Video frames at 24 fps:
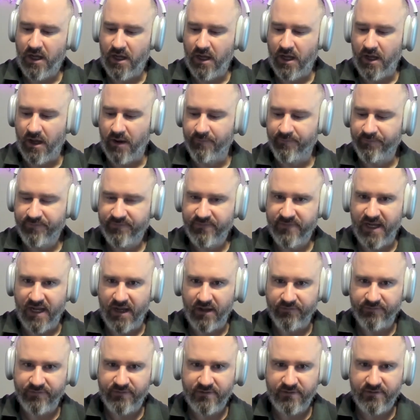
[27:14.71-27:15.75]
Now,
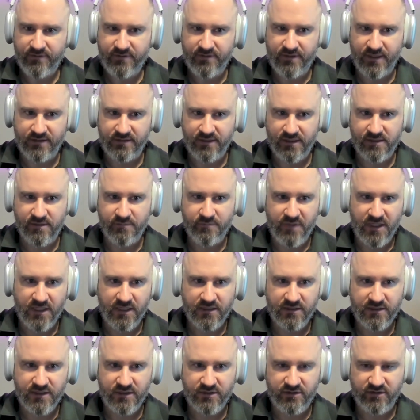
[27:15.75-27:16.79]
that doesn't mean
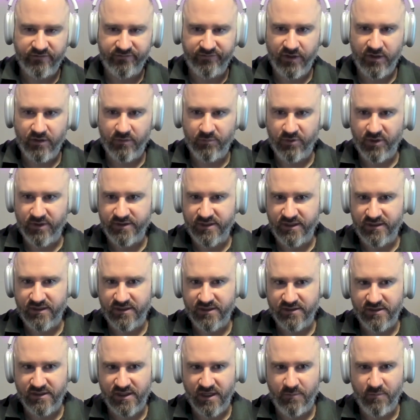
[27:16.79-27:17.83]
that digital fingerprinting
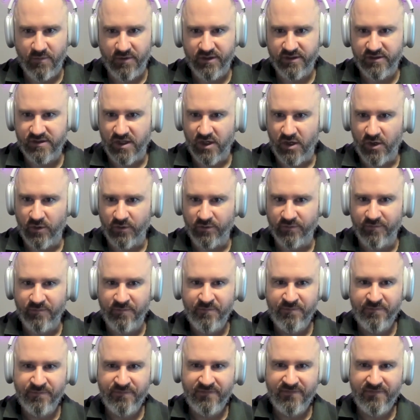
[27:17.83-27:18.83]
doesn't come with its own